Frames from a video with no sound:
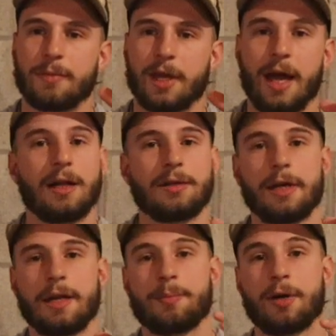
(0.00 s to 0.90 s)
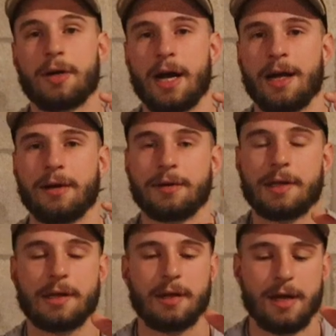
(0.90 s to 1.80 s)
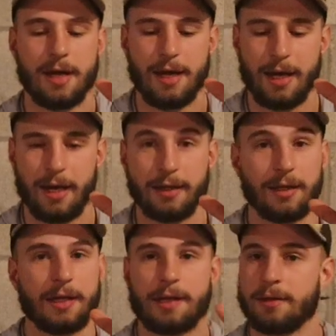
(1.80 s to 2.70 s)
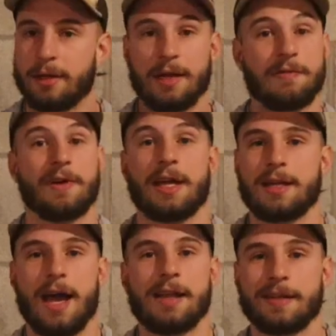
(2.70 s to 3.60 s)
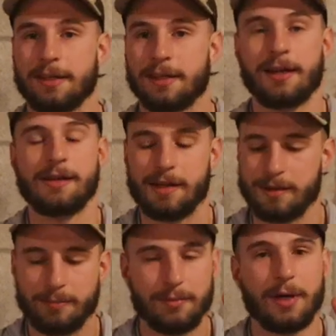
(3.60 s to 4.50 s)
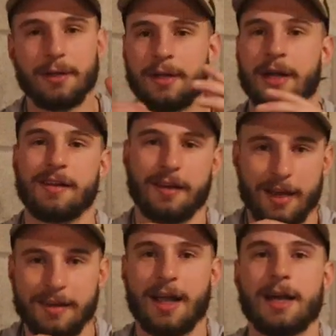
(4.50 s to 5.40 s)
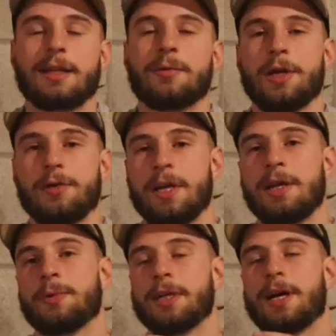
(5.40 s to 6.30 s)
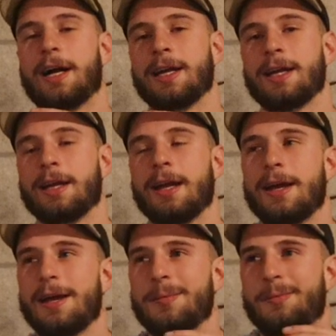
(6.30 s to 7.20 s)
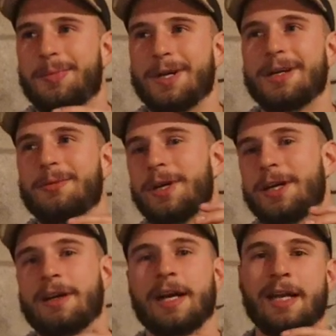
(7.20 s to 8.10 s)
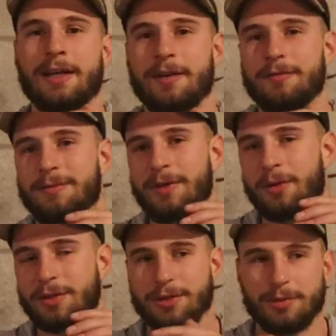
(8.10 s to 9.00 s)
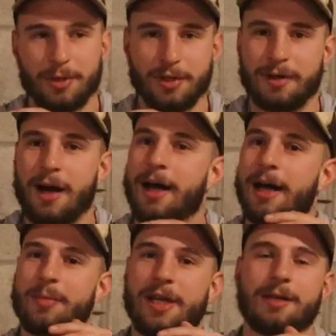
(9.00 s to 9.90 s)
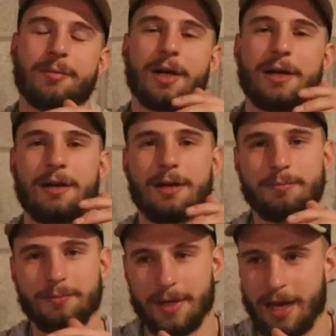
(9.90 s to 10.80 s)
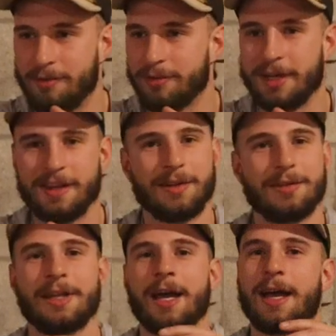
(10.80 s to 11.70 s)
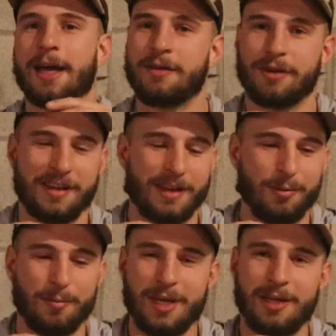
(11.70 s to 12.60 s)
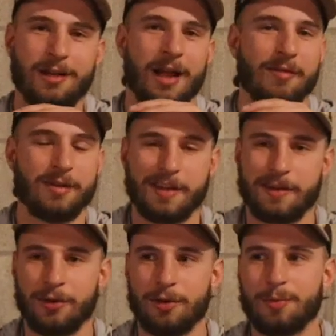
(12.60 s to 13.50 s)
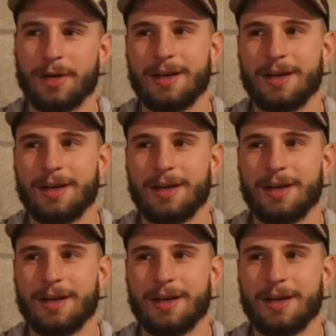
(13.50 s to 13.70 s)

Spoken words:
Calories per ounce, and that's fantastic. That is exactly what you need when you're hiking. But when you're eating super dry peanut butter every single day, every single meal, having a scoop,